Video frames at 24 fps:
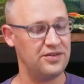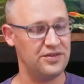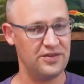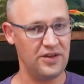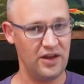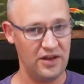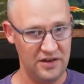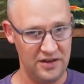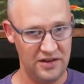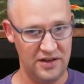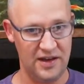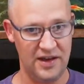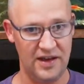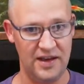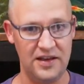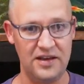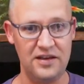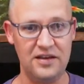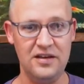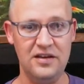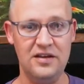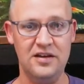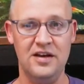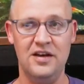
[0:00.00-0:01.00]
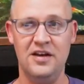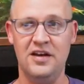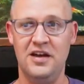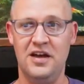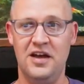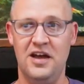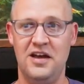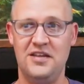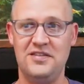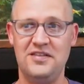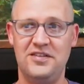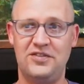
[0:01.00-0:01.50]
Sunday,
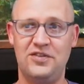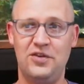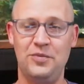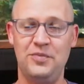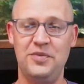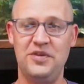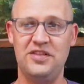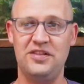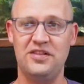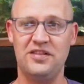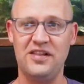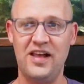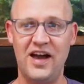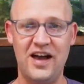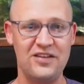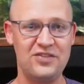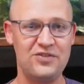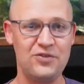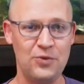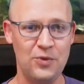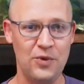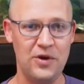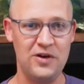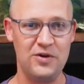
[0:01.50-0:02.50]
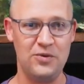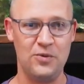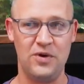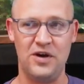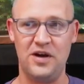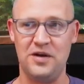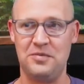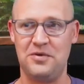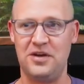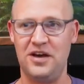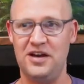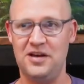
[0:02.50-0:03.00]
and this will be the last one
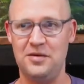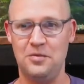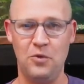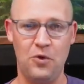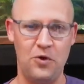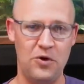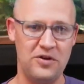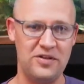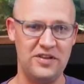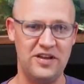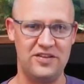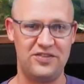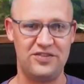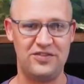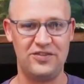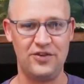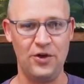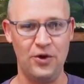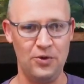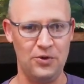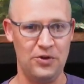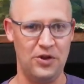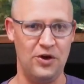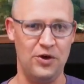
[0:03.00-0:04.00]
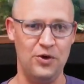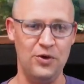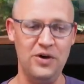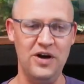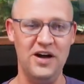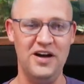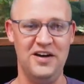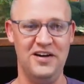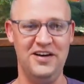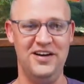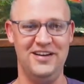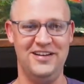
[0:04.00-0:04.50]
where I'm kind of more or less
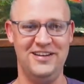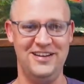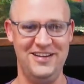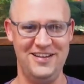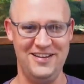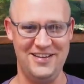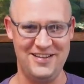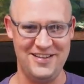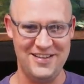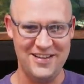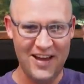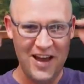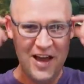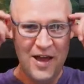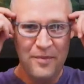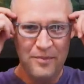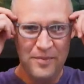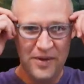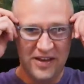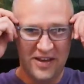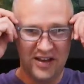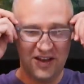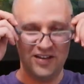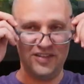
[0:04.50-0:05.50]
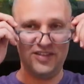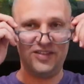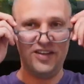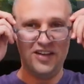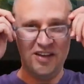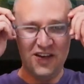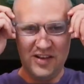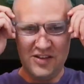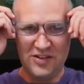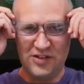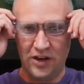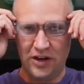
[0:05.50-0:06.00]
solo because
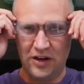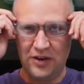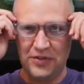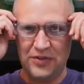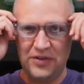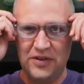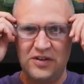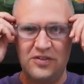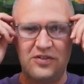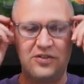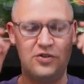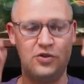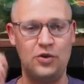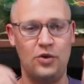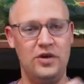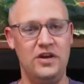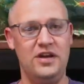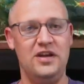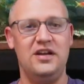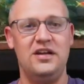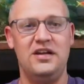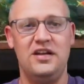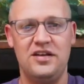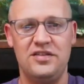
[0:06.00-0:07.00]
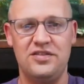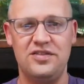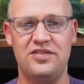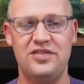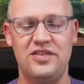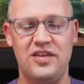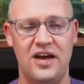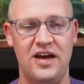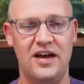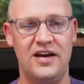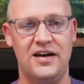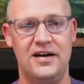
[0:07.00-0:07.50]
Jonathan is joining
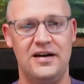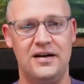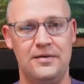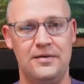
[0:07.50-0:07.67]
us